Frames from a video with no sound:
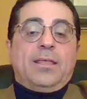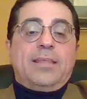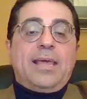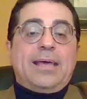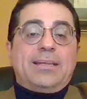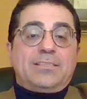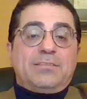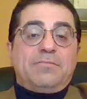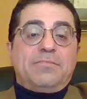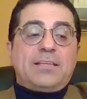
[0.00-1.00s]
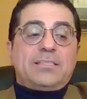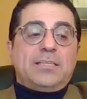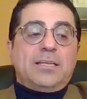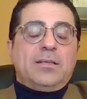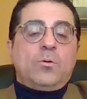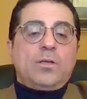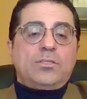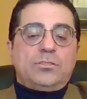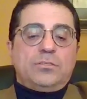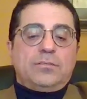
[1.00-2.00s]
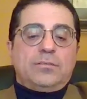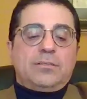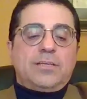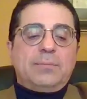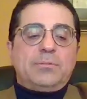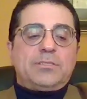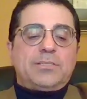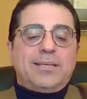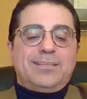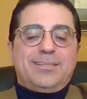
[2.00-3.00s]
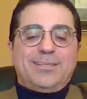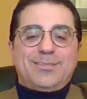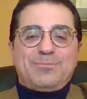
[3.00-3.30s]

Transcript: That is a fascinating question, the type that scientists